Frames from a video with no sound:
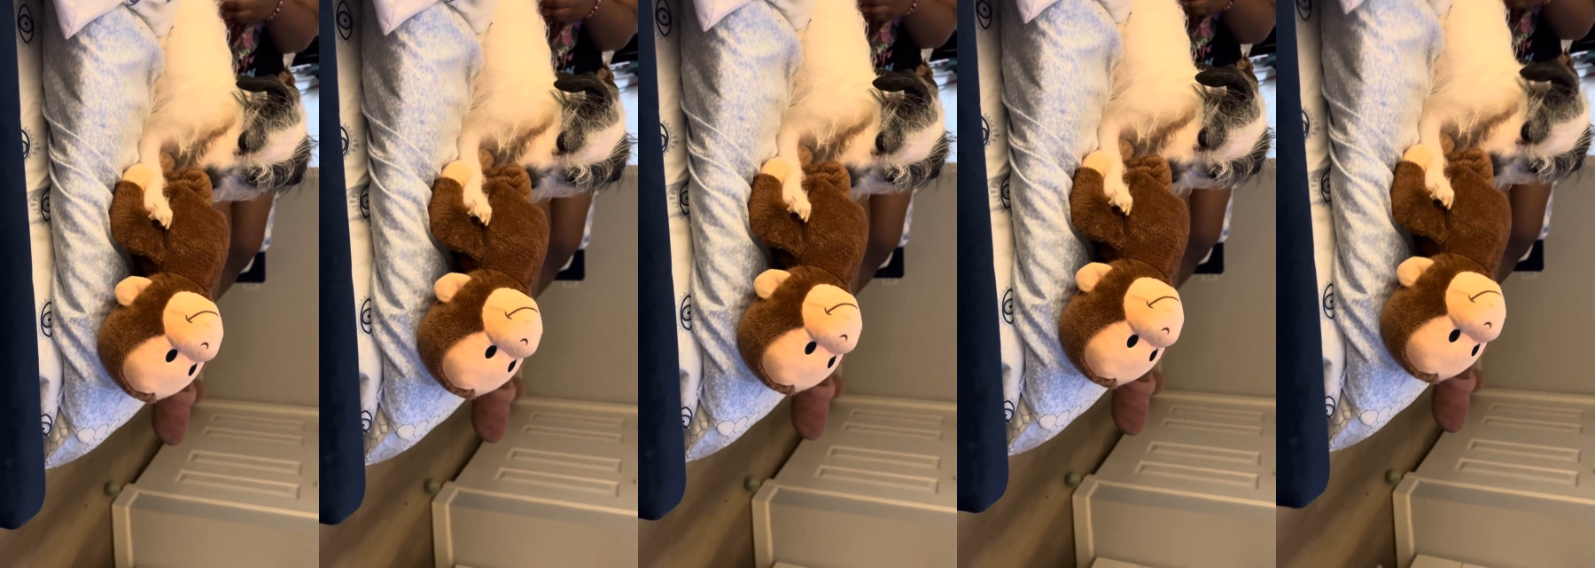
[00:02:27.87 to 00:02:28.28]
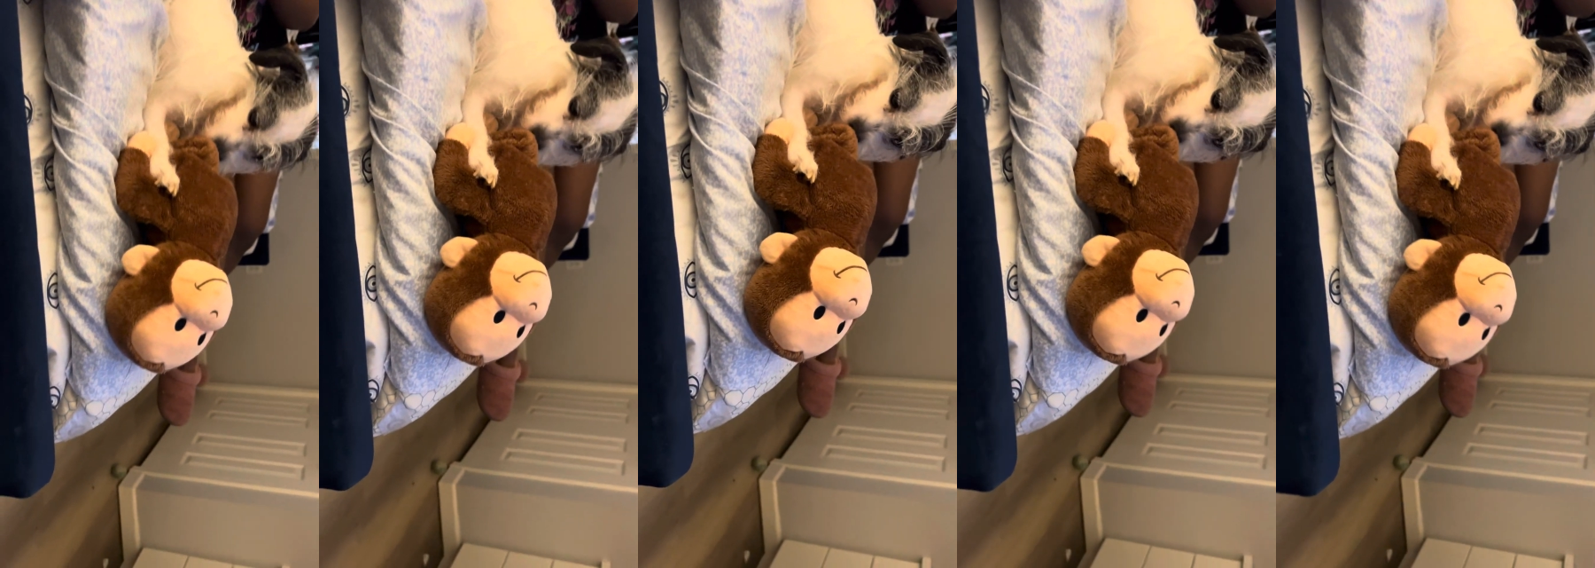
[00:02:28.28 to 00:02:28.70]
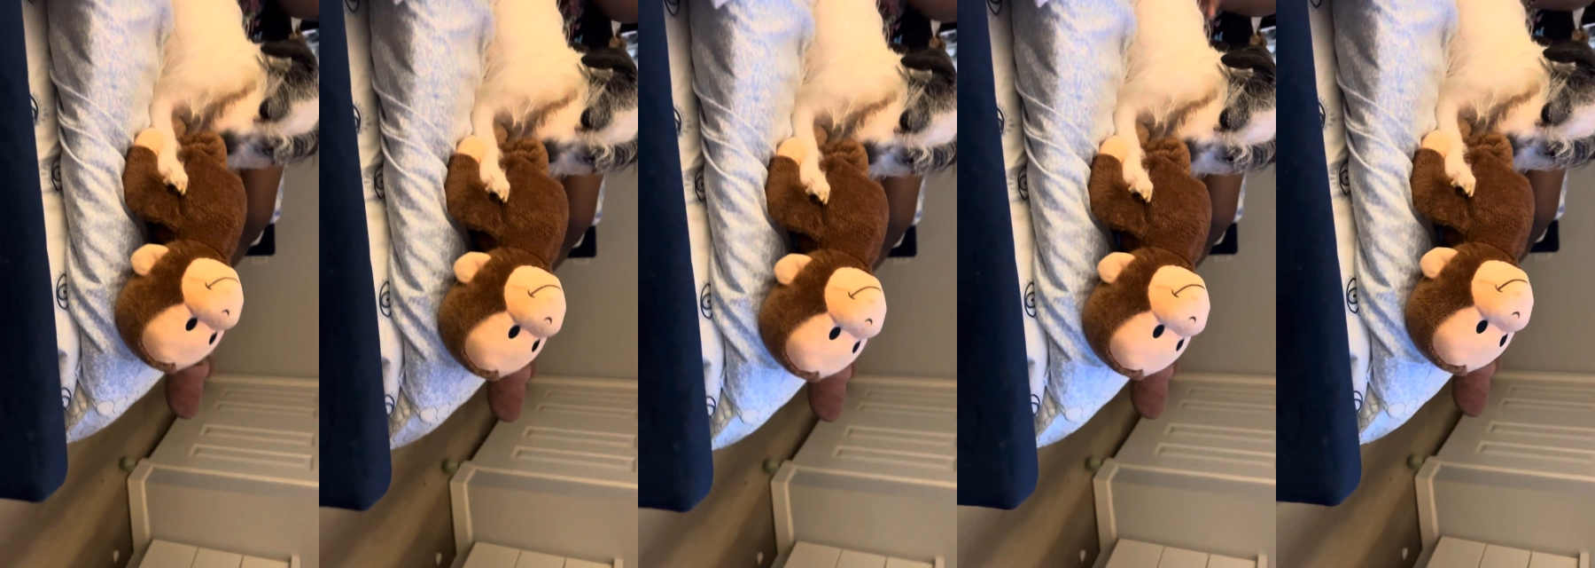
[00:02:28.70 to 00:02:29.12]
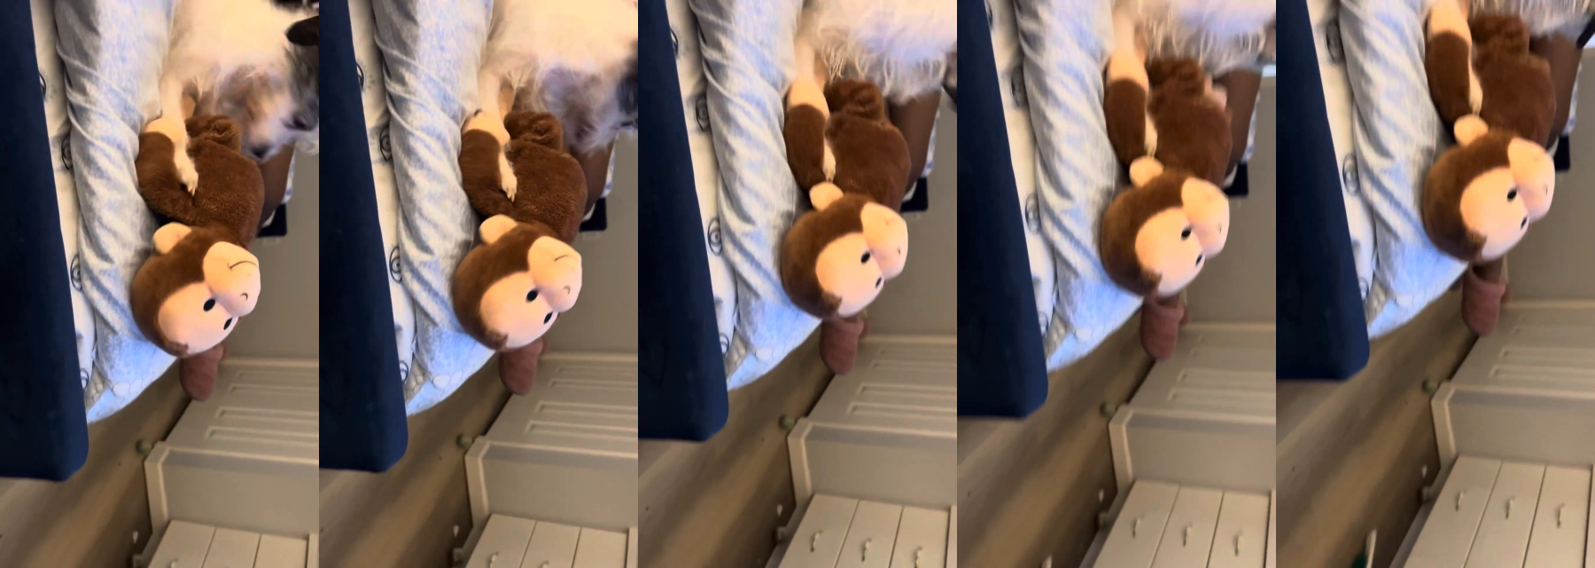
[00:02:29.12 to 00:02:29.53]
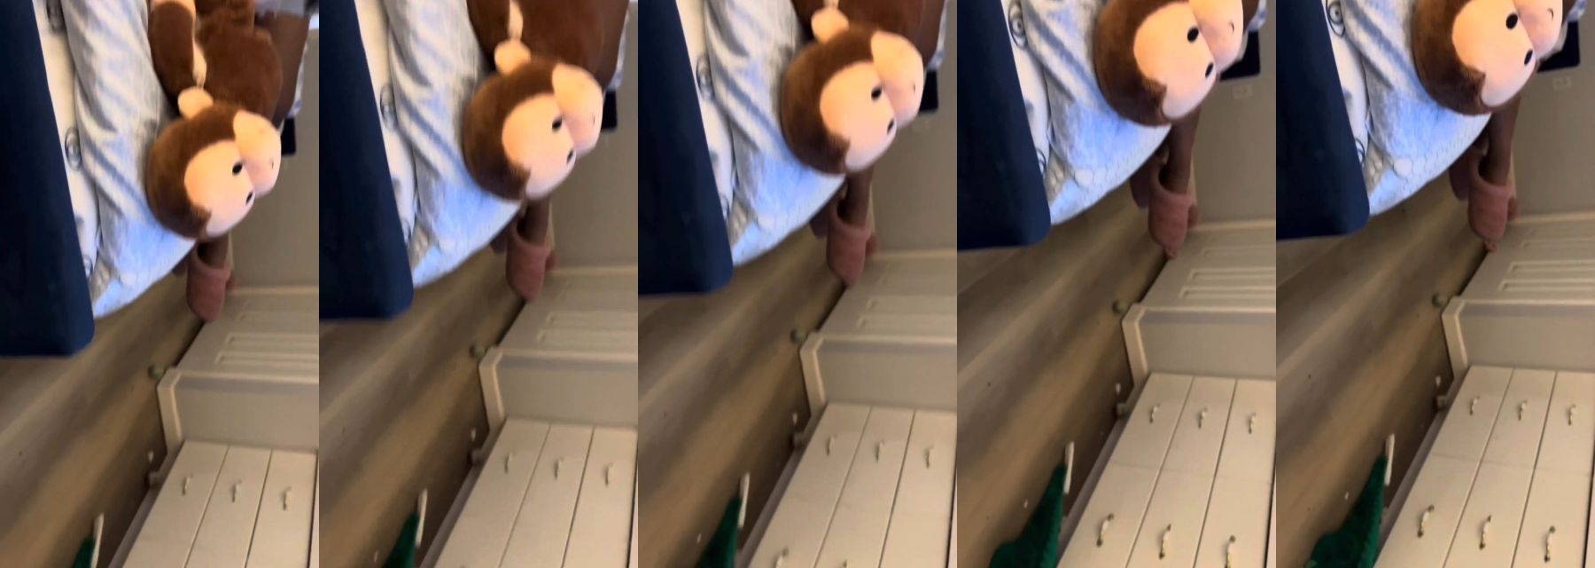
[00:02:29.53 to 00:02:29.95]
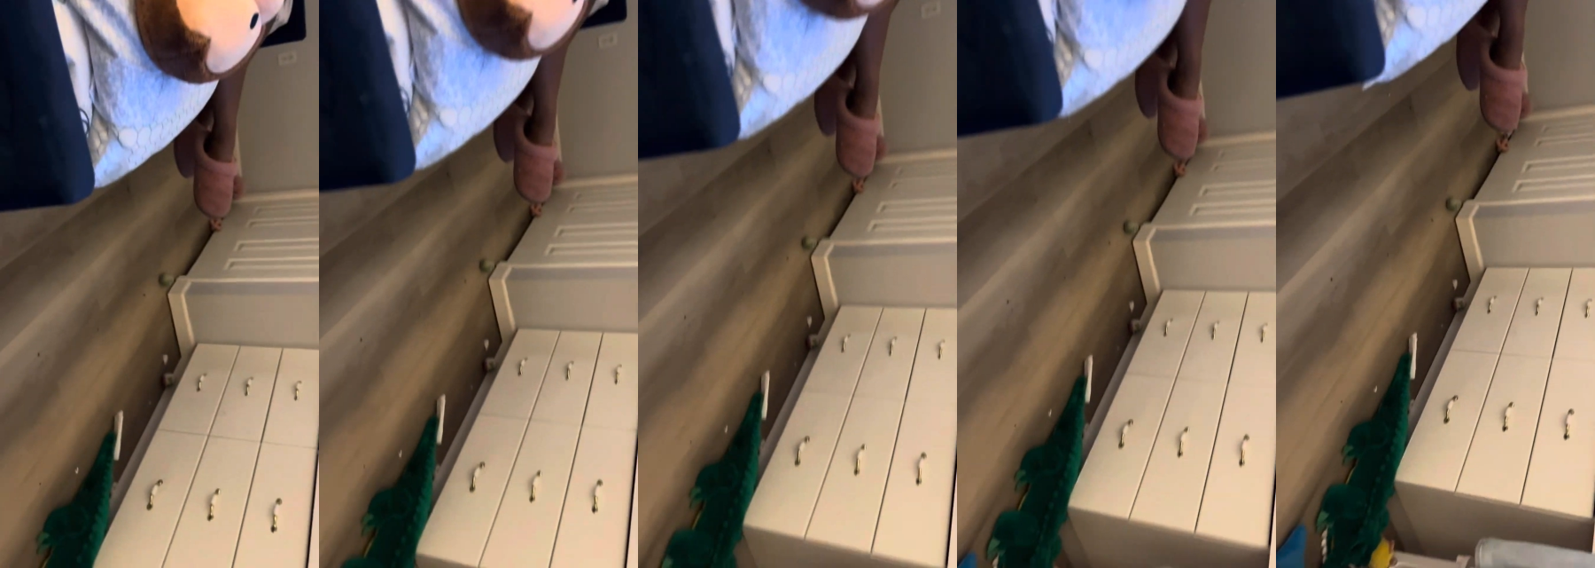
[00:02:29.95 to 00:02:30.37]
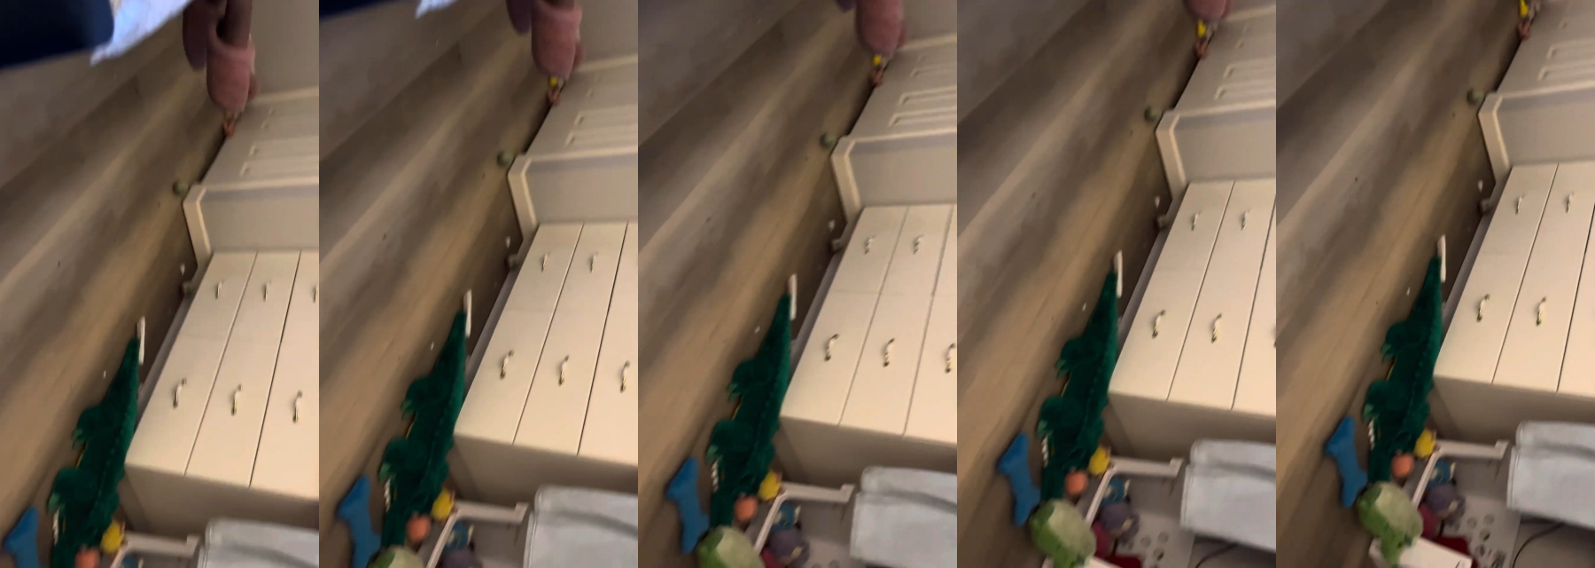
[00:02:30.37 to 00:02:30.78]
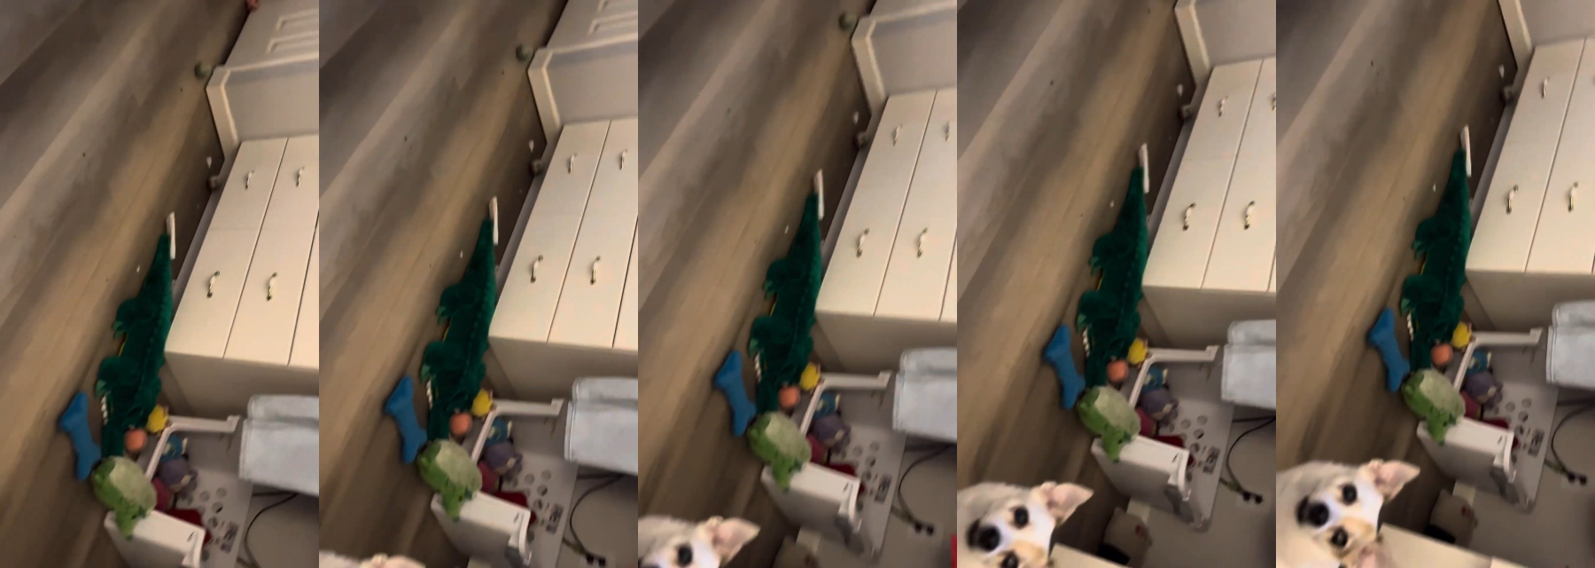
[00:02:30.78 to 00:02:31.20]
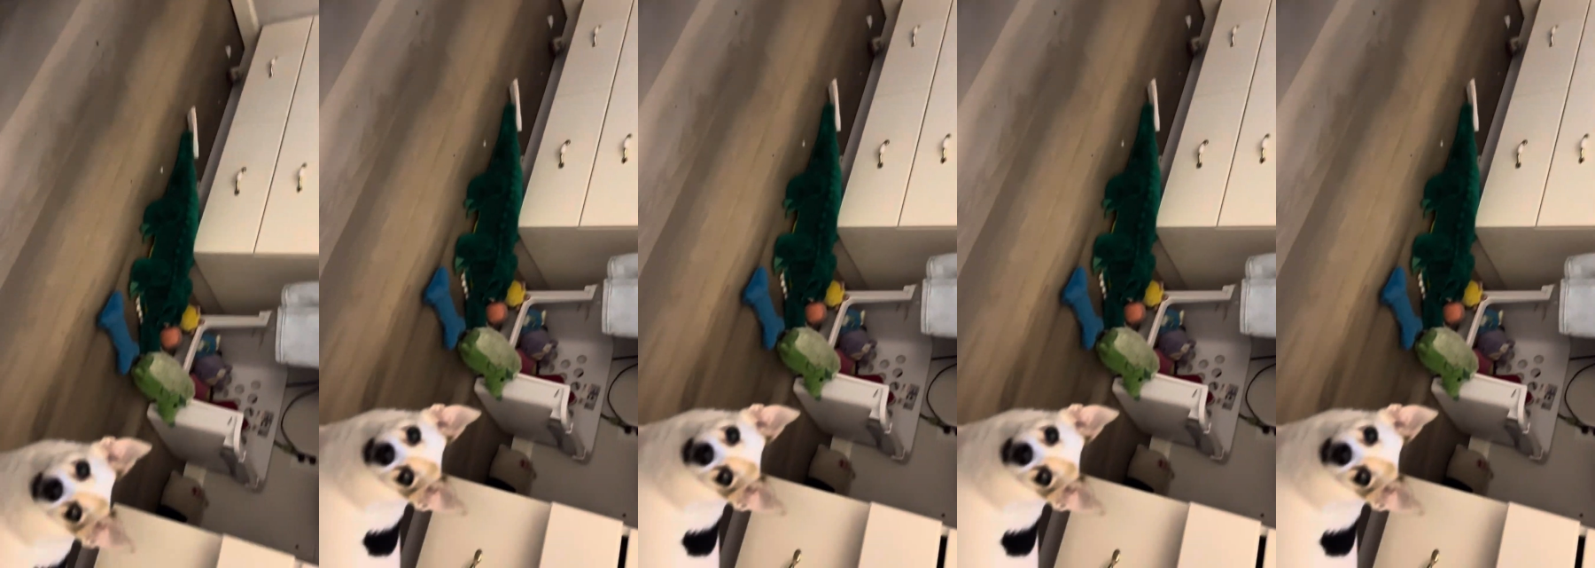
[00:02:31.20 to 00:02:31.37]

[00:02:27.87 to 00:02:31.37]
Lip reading: No face is visible, so there are no lips to read.